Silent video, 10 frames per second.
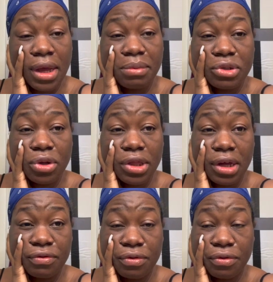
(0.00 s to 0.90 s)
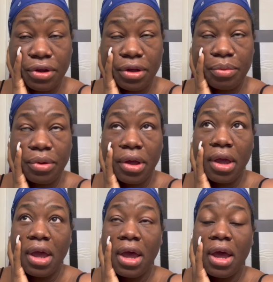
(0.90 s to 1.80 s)
I'm so thankful for him.
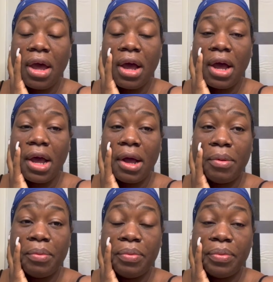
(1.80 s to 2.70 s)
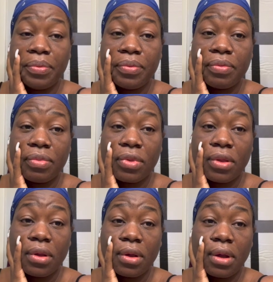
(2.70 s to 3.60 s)
Um,
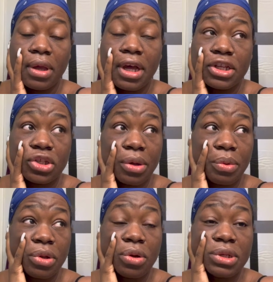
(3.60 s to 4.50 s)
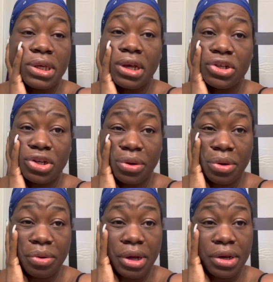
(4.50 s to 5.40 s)
yeah, so I'm gonna go take a
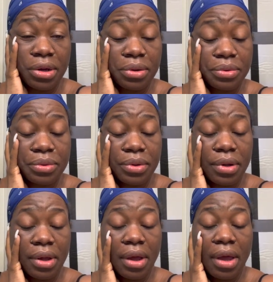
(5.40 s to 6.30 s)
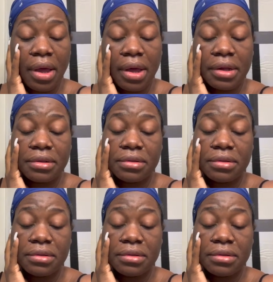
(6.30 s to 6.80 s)
shower right now and